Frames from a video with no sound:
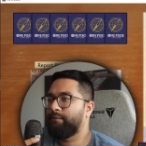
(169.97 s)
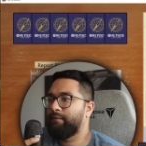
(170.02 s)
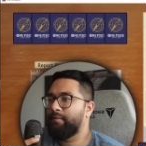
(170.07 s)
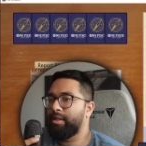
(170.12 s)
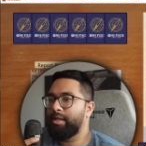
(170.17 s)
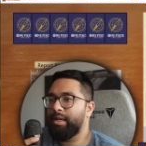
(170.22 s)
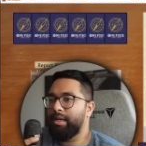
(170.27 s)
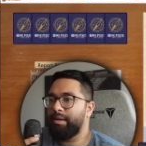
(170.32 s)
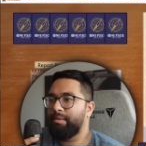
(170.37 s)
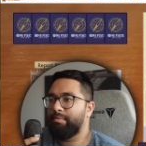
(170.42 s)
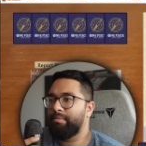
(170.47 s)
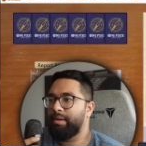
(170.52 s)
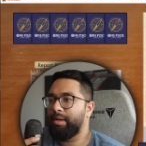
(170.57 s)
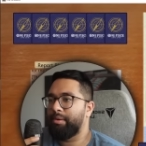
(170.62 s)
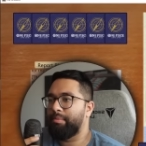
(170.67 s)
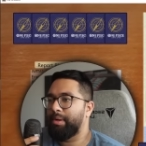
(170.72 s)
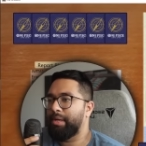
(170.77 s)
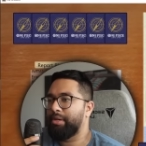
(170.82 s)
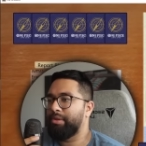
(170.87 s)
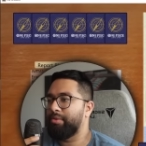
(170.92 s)
Yeah, I
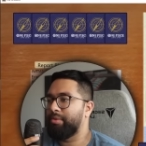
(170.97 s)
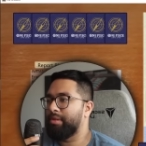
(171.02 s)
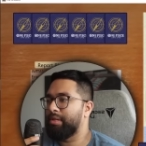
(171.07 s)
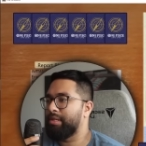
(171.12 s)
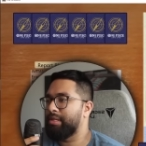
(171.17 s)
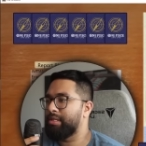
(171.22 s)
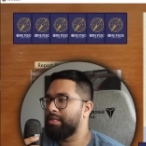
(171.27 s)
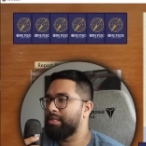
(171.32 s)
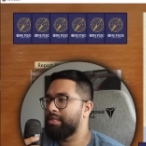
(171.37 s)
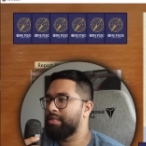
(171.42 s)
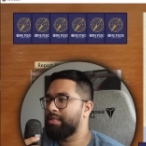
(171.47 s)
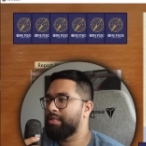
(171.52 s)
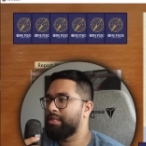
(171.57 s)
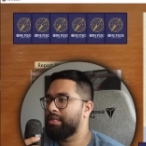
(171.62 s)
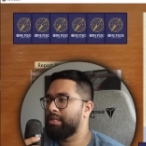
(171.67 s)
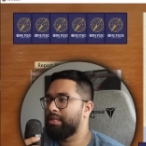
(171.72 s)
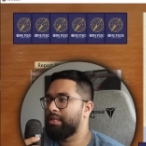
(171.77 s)
don't mind doing this.